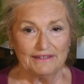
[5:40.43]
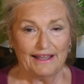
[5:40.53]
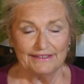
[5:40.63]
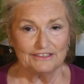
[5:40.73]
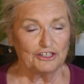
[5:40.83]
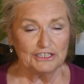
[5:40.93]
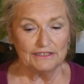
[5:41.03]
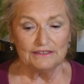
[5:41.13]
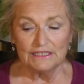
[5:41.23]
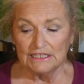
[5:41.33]
I
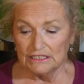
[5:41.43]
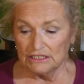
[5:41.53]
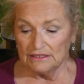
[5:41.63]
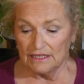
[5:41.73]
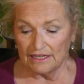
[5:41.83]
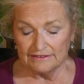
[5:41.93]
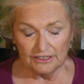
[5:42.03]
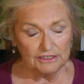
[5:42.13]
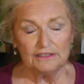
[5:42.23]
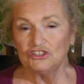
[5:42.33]
started
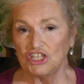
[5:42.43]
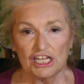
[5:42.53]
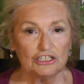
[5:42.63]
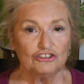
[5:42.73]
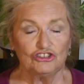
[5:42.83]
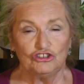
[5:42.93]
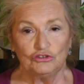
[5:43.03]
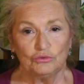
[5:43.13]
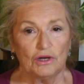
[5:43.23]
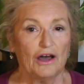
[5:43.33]
this channel to
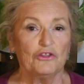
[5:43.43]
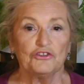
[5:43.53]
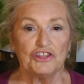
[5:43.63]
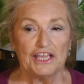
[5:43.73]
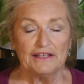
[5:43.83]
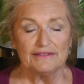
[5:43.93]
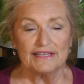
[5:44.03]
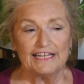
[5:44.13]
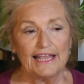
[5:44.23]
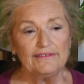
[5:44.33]
do other things,
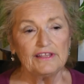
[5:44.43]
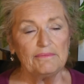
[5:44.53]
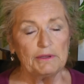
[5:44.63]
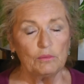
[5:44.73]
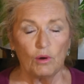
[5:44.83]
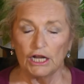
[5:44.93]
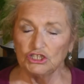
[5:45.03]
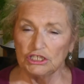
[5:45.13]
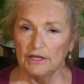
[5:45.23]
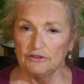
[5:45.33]
and as I've been
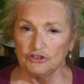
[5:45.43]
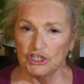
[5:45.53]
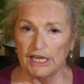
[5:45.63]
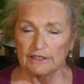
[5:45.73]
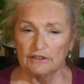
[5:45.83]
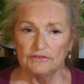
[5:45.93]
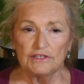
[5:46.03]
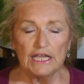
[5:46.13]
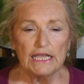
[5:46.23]
watching other channels,